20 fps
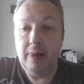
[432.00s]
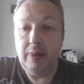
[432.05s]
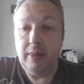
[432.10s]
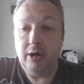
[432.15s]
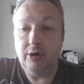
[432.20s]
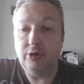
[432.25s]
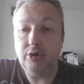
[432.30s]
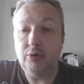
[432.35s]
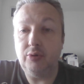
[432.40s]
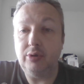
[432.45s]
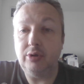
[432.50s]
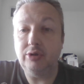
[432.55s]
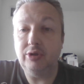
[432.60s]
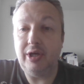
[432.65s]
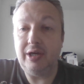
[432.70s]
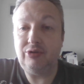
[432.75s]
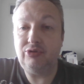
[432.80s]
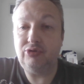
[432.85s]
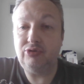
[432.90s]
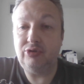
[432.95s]
although he
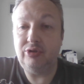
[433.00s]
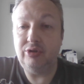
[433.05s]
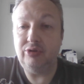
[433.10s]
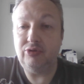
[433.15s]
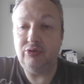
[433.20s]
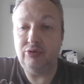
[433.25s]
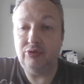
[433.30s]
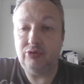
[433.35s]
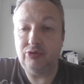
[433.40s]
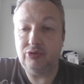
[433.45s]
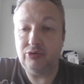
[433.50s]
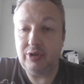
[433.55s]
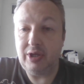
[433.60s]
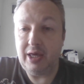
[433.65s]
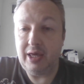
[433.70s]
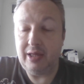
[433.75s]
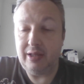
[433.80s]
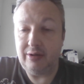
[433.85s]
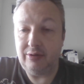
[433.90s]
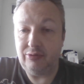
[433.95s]
likes the
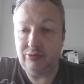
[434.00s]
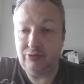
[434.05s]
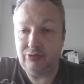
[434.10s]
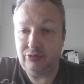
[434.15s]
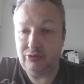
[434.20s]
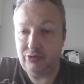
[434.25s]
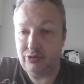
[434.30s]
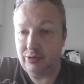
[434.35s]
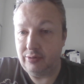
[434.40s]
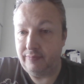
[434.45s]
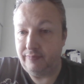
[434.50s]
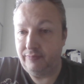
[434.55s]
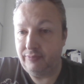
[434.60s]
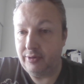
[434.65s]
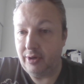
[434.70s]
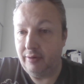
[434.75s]
scansion